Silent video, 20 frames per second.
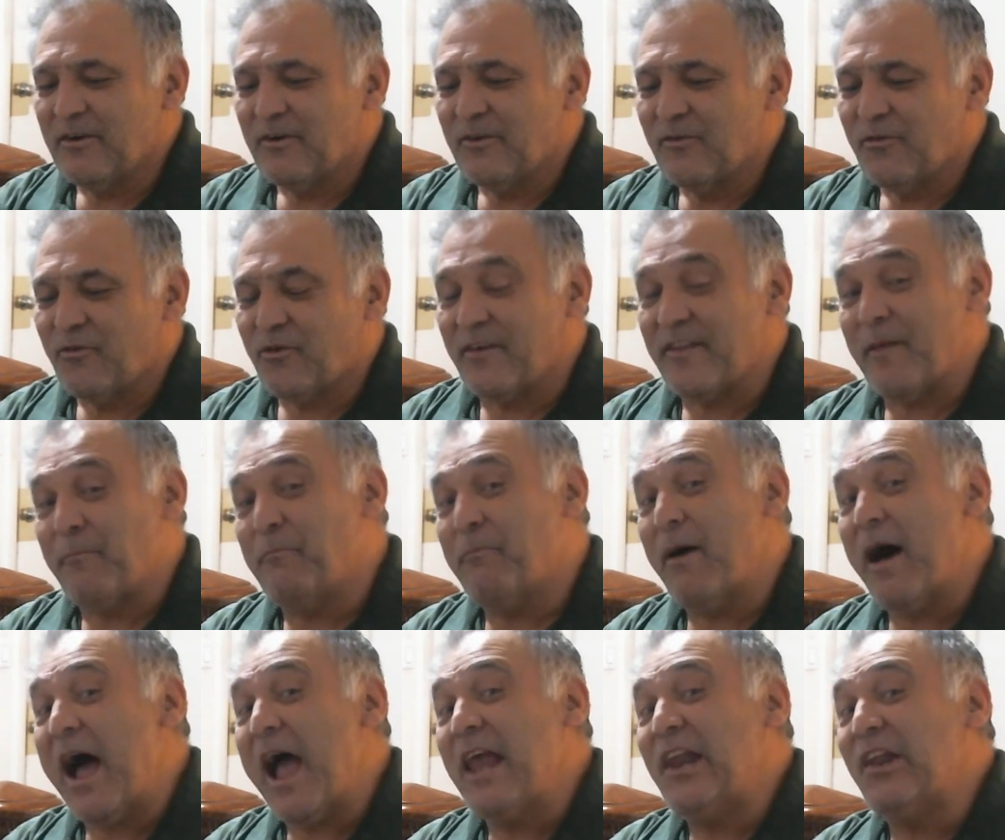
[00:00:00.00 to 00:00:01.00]
for the
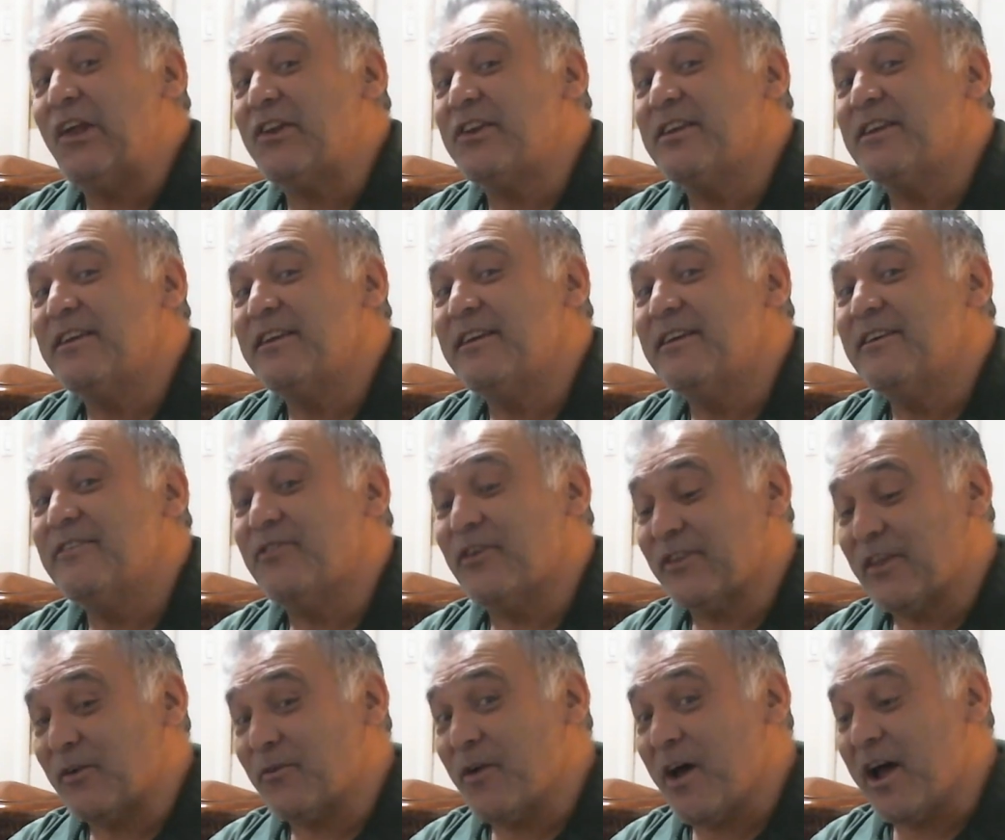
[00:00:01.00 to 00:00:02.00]
pilot, for
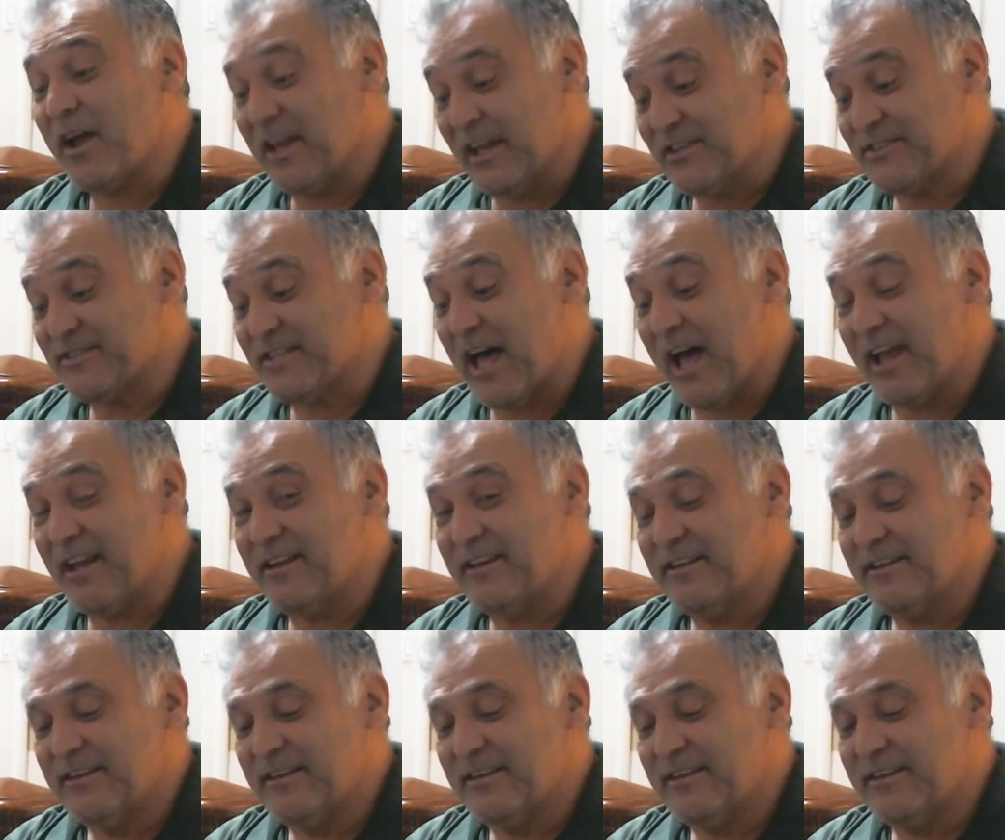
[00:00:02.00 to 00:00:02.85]
the rock inside,